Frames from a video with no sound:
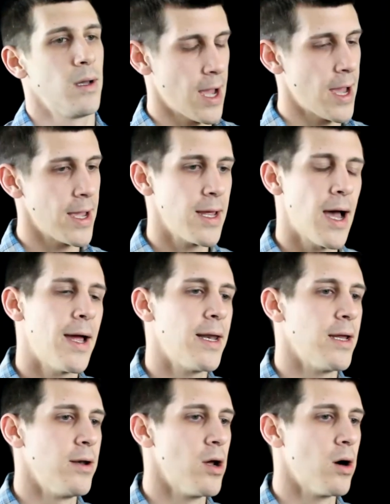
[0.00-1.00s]
I
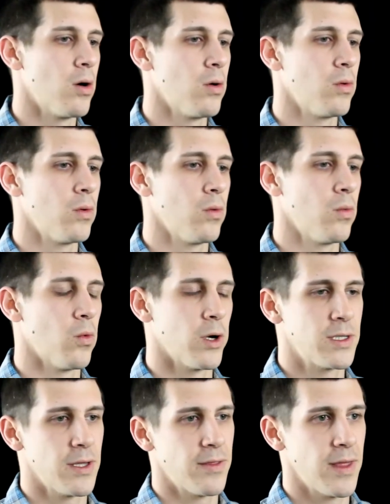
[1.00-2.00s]
didn't know
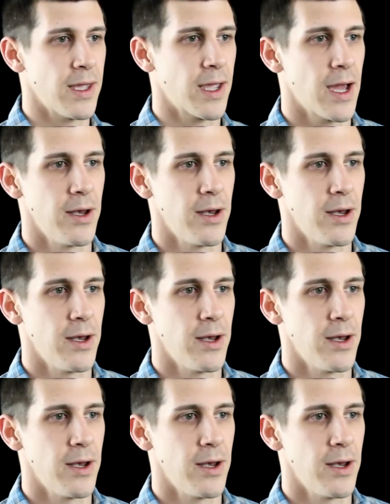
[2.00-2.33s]
what to think.